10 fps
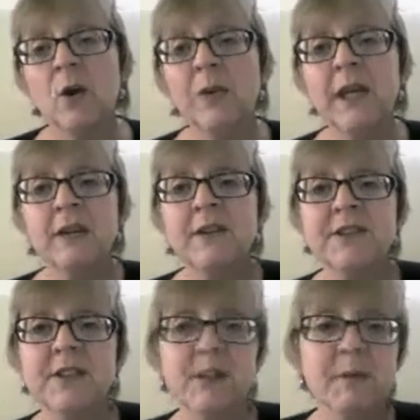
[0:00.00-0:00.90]
Weakness,
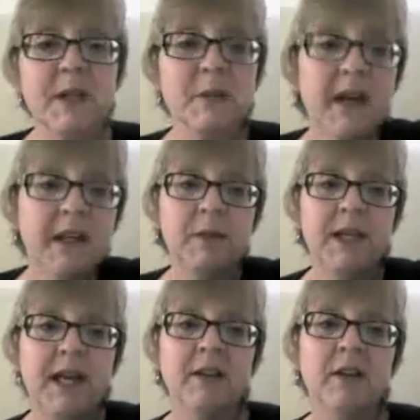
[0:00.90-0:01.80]
so somebody might
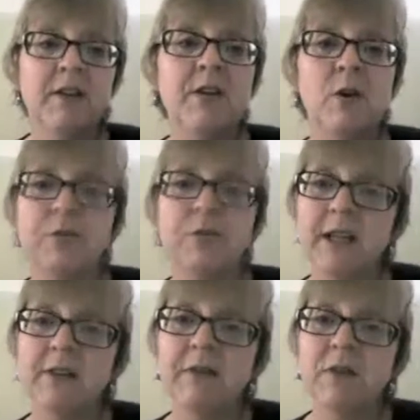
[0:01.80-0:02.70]
complain that they're not
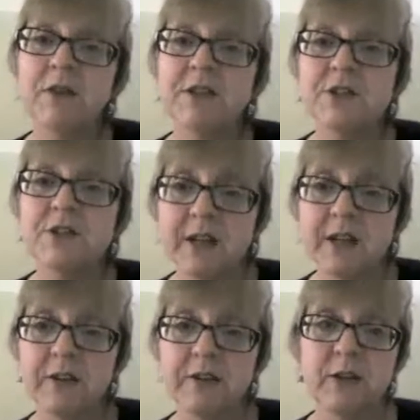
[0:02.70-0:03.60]
feeling they've got the
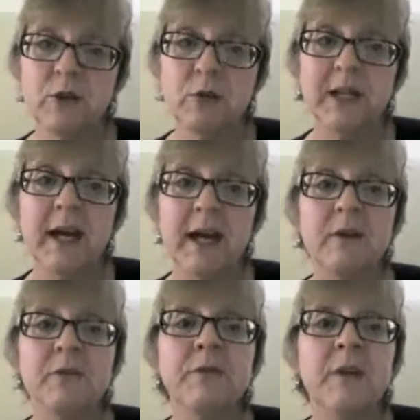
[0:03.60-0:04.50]
strength that they normally
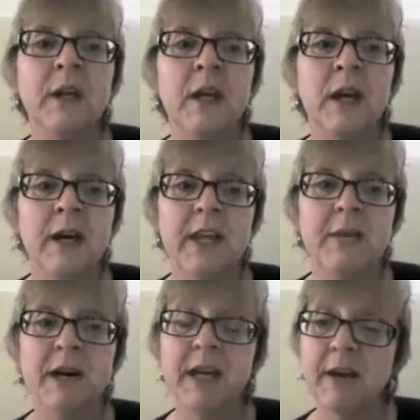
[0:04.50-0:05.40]
have. They
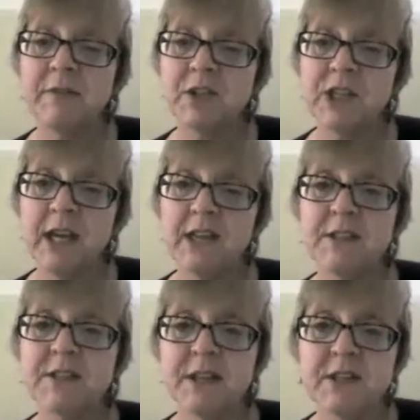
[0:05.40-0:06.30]
might have a change
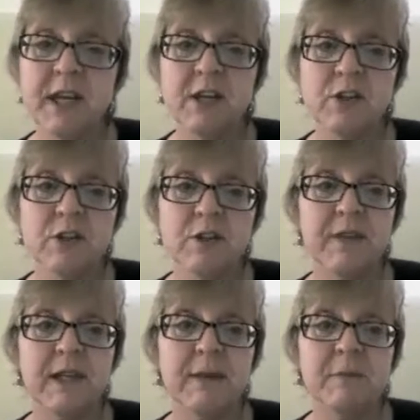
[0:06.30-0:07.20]
in sensation of
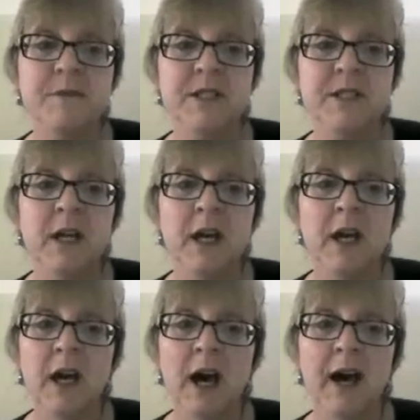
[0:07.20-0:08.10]
the limbs.
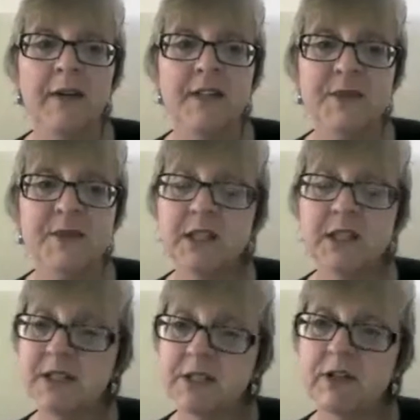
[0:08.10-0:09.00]
And the
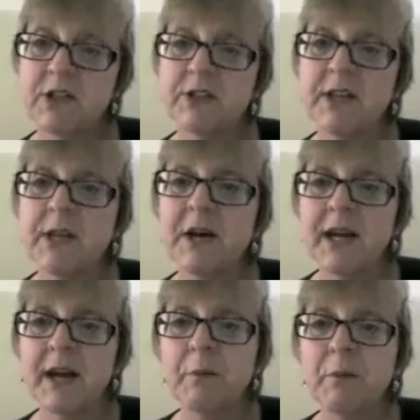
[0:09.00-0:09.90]
sphincter dysfunction, they might
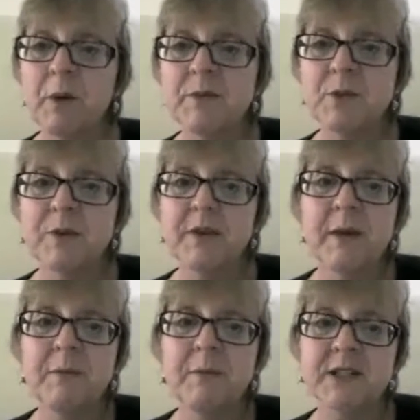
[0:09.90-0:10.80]
have problems with
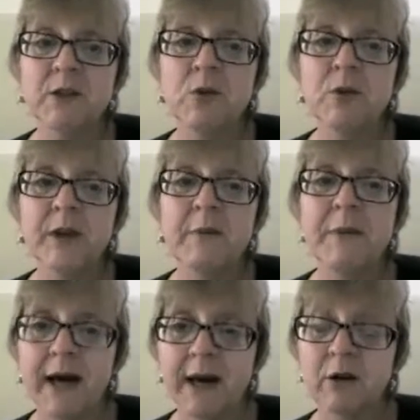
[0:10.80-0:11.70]
their bladder or their
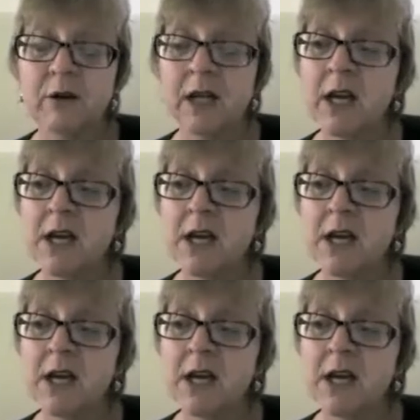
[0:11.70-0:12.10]
bowel.